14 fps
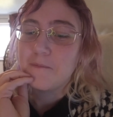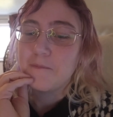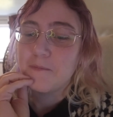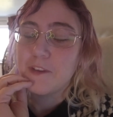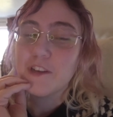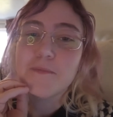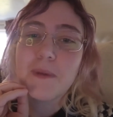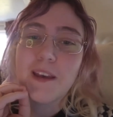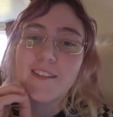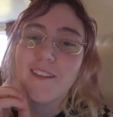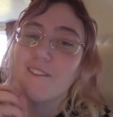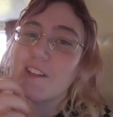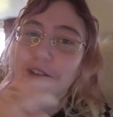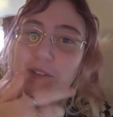Just based
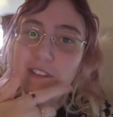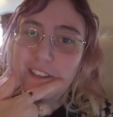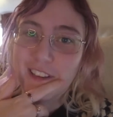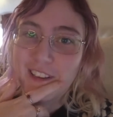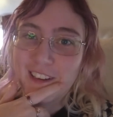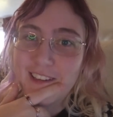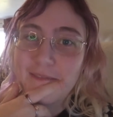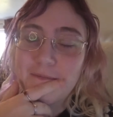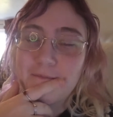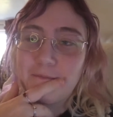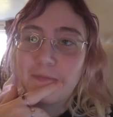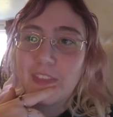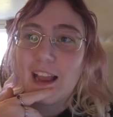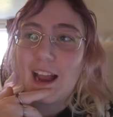on visuals alone.
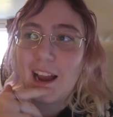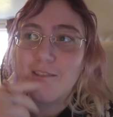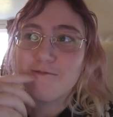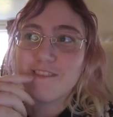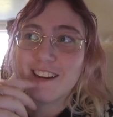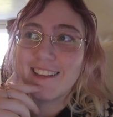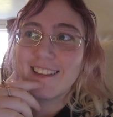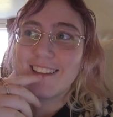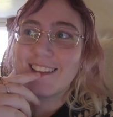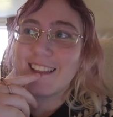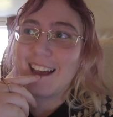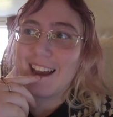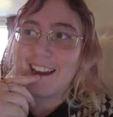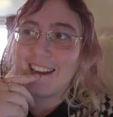I really
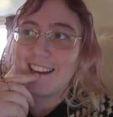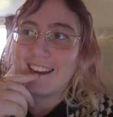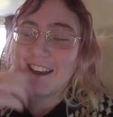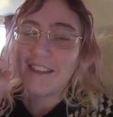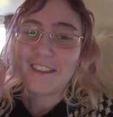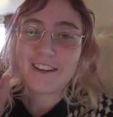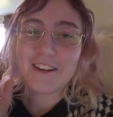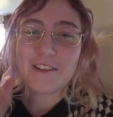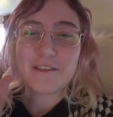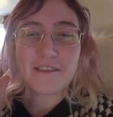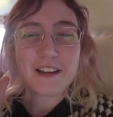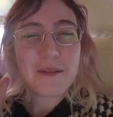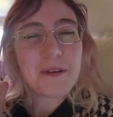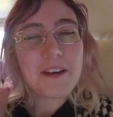like the
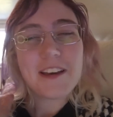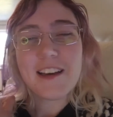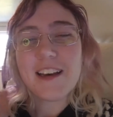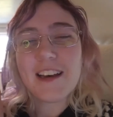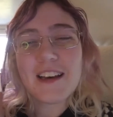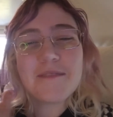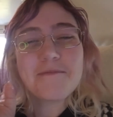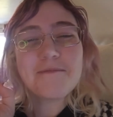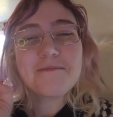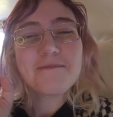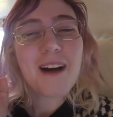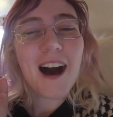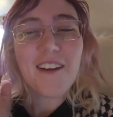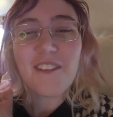creepier
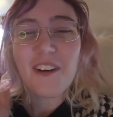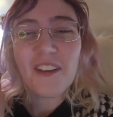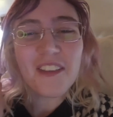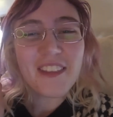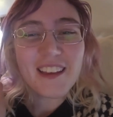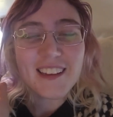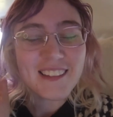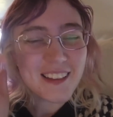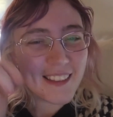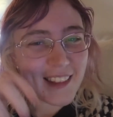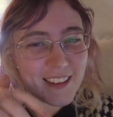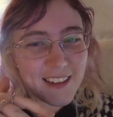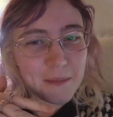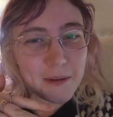Marvel things that
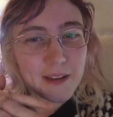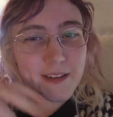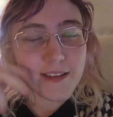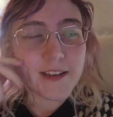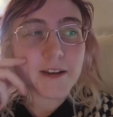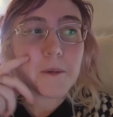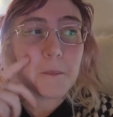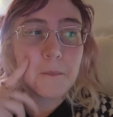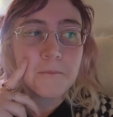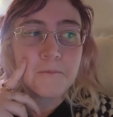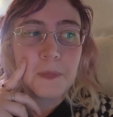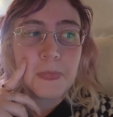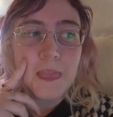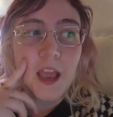they dip into.
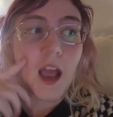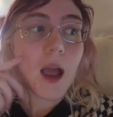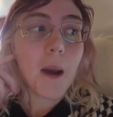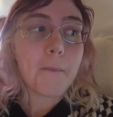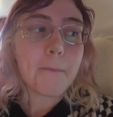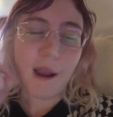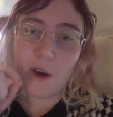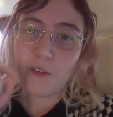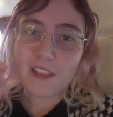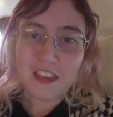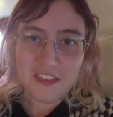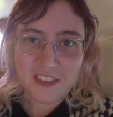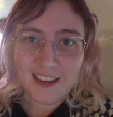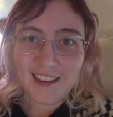My only
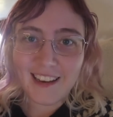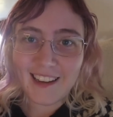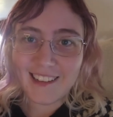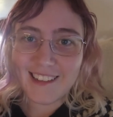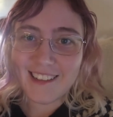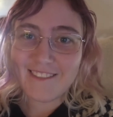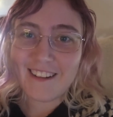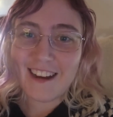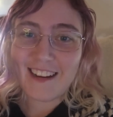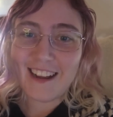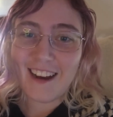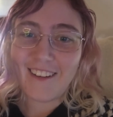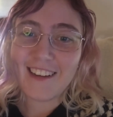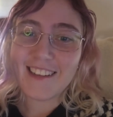thing against it right
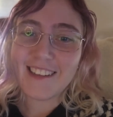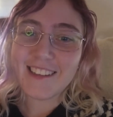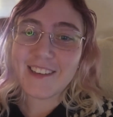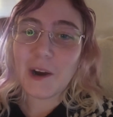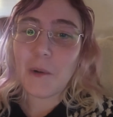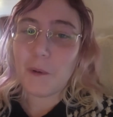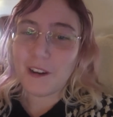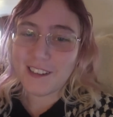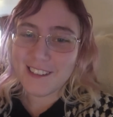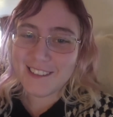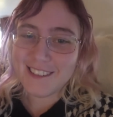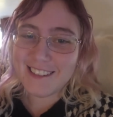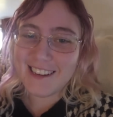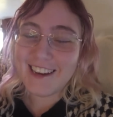now is it's got Wanda
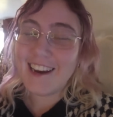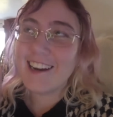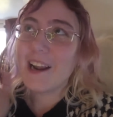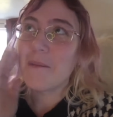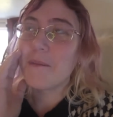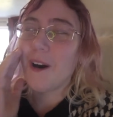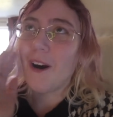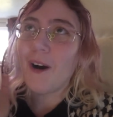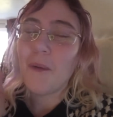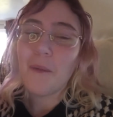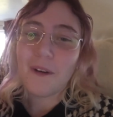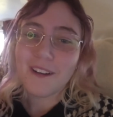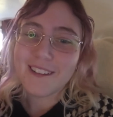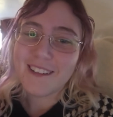in it, and I'm not a
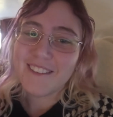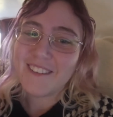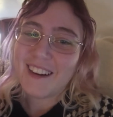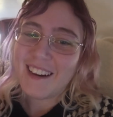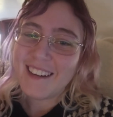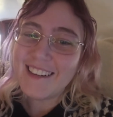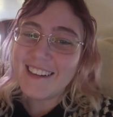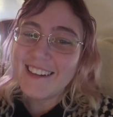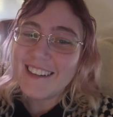Wanda fan.